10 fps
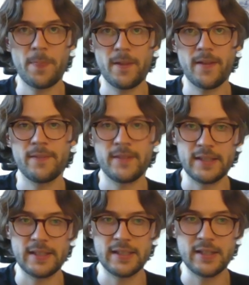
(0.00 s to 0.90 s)

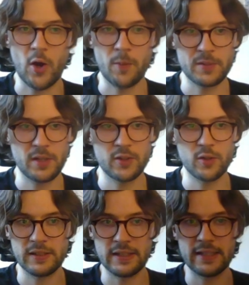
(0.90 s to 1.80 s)
the upside
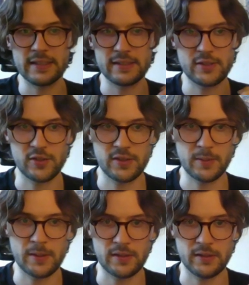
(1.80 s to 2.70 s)
of healing is just
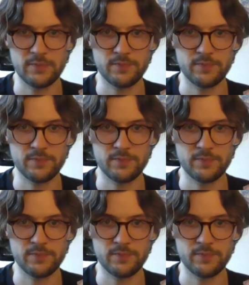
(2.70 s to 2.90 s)
amazing.